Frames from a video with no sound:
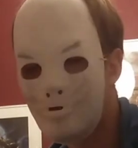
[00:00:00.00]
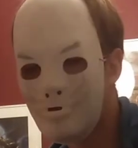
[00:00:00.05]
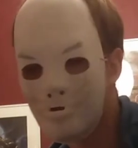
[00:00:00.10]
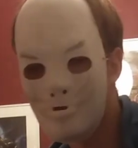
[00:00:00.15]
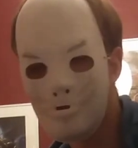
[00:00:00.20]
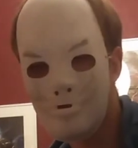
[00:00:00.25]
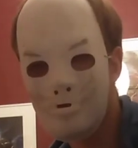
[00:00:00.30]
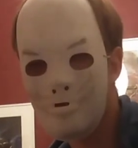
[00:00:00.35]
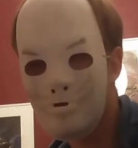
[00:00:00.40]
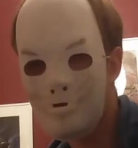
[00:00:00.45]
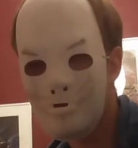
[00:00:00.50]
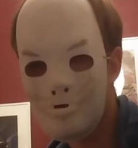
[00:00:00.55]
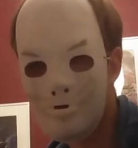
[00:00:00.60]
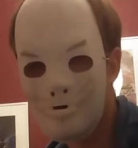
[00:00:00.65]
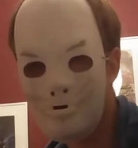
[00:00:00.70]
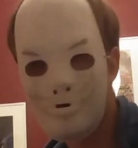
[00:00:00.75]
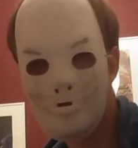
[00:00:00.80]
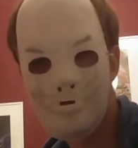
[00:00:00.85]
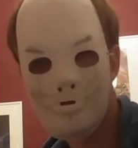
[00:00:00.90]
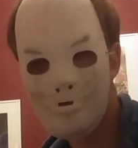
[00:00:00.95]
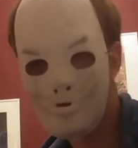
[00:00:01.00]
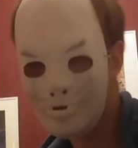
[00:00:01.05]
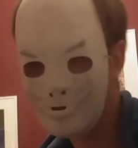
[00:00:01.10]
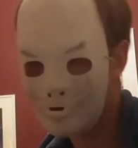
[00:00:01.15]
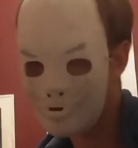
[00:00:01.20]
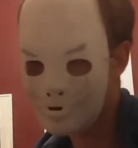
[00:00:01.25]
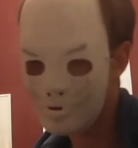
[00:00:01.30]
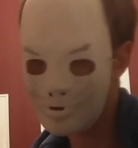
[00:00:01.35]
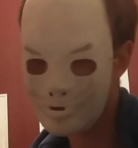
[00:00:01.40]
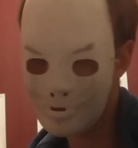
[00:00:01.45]

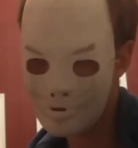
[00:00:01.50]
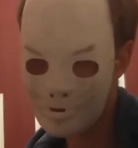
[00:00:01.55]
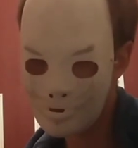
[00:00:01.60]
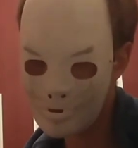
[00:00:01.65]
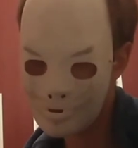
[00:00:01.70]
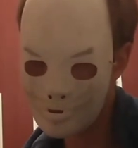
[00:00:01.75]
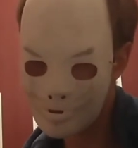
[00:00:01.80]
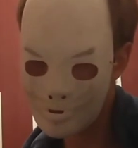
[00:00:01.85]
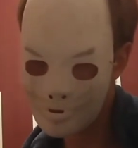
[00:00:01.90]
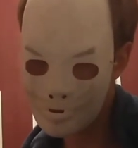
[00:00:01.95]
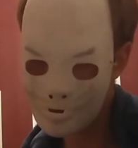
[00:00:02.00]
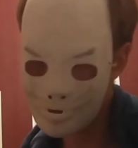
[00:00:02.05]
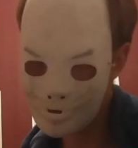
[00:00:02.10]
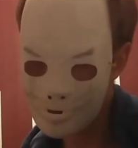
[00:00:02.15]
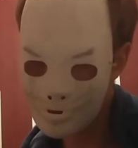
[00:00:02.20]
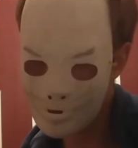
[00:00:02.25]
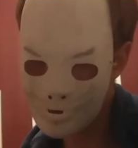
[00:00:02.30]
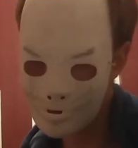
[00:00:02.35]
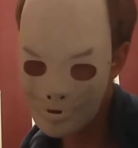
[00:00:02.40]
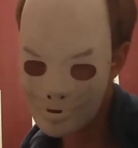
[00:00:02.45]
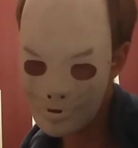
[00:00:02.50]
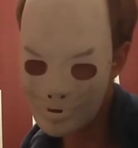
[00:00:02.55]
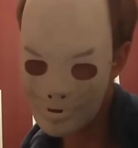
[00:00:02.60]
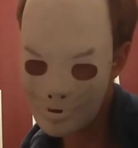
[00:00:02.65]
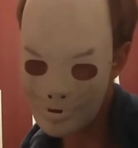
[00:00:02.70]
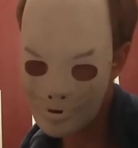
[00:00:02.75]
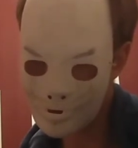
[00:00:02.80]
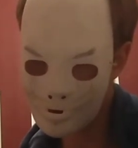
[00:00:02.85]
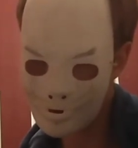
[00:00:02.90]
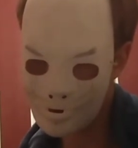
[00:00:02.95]

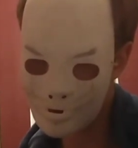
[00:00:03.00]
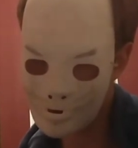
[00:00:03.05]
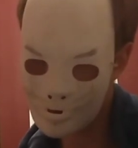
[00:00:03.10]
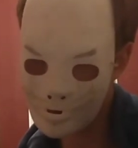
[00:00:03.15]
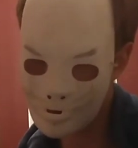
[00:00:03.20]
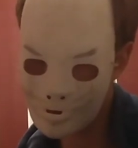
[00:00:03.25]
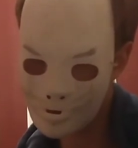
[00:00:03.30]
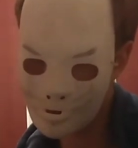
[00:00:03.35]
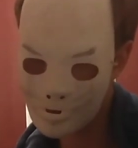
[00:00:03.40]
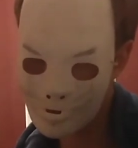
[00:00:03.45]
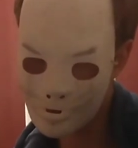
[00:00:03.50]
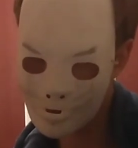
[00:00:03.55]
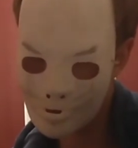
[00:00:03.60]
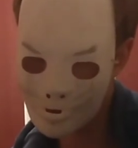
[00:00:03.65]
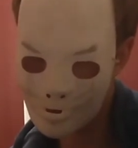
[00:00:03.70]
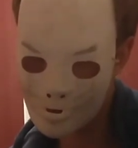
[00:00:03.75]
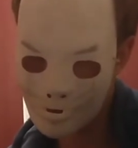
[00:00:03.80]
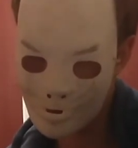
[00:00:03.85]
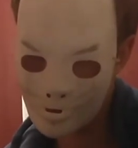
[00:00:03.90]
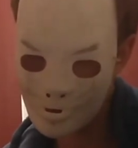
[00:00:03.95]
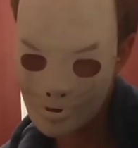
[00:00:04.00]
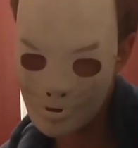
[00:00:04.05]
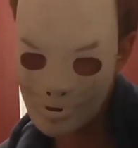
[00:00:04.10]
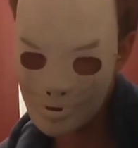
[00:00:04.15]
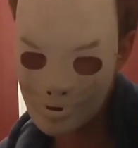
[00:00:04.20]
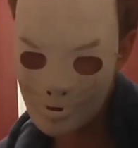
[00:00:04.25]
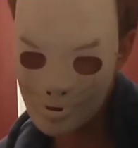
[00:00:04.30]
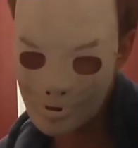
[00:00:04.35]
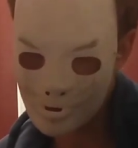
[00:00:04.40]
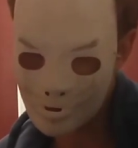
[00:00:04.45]

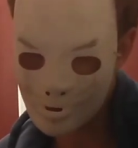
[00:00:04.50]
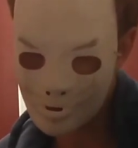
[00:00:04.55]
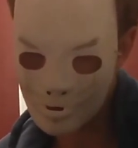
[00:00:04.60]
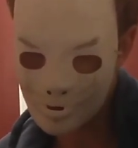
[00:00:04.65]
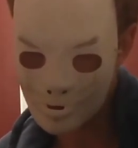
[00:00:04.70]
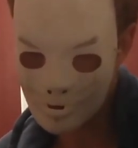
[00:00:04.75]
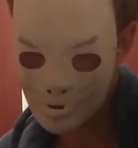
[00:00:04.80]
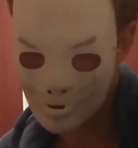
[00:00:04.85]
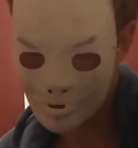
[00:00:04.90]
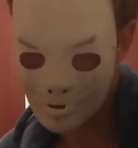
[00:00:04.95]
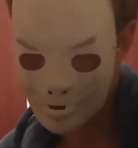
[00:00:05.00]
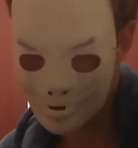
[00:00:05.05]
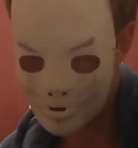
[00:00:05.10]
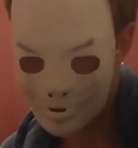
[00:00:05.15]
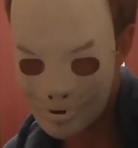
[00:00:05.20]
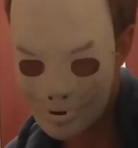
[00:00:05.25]
[no speech]